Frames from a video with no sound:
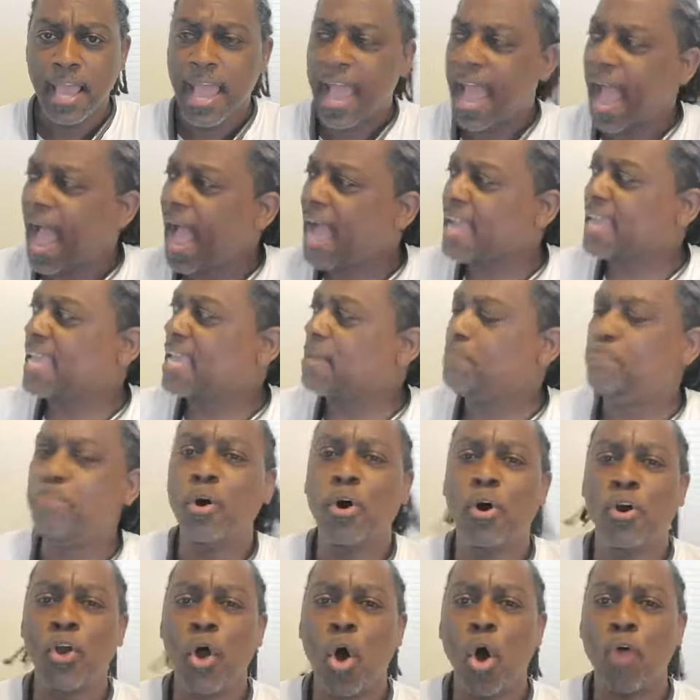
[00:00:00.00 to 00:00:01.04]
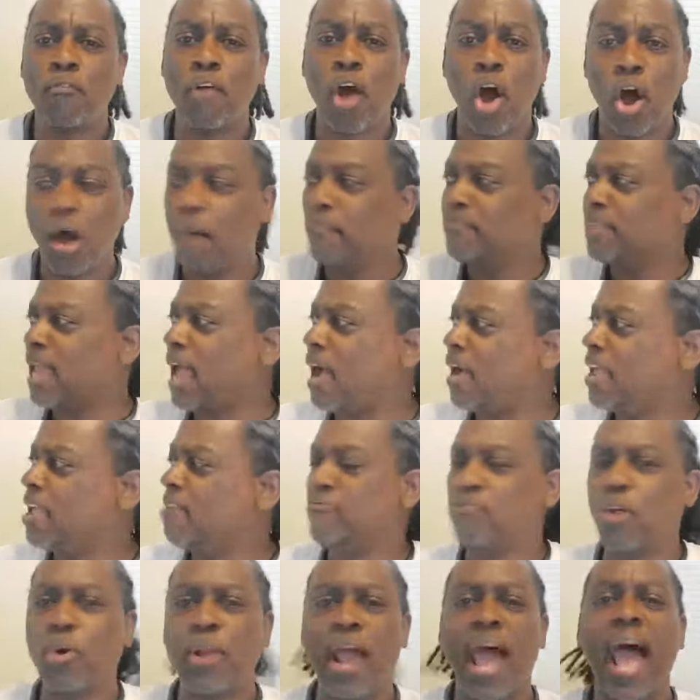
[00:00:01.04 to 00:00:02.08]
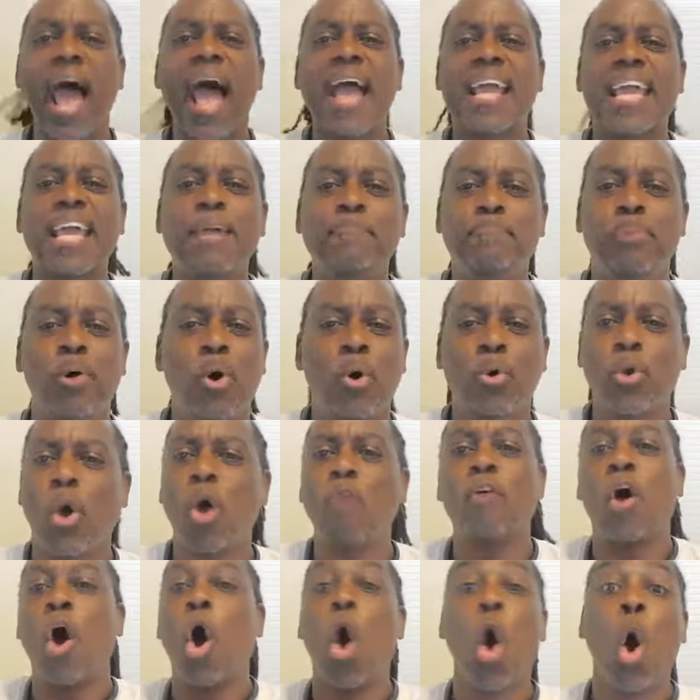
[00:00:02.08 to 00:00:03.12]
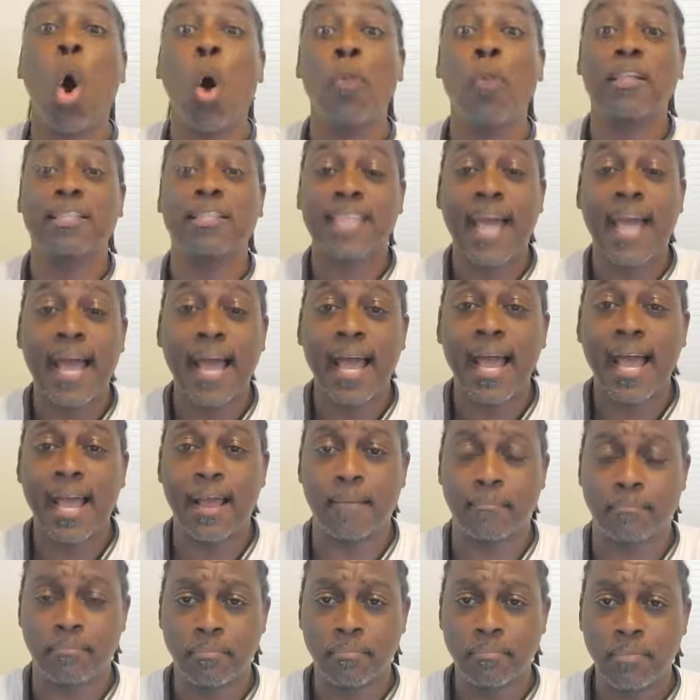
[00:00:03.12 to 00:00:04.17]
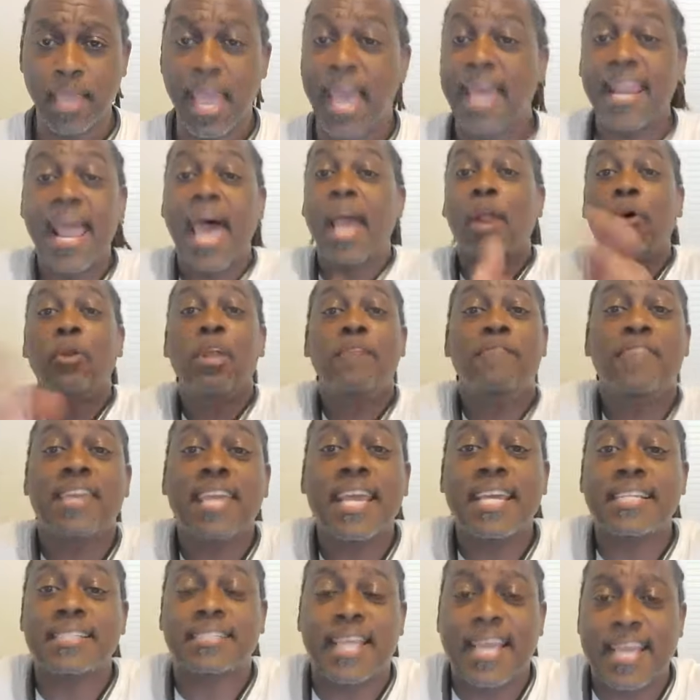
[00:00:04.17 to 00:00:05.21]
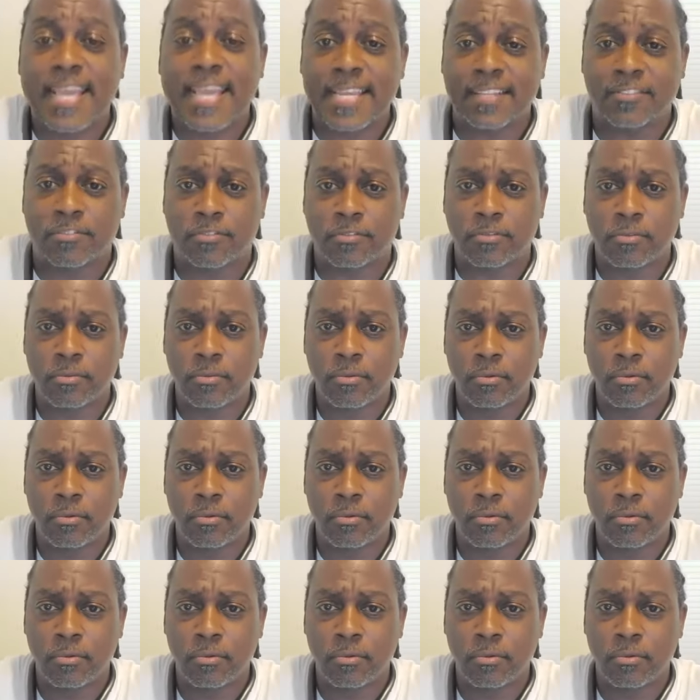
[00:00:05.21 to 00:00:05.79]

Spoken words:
I get pulled over. I'm down here in Florida. I get pulled over all the time, and I don't even get tickets.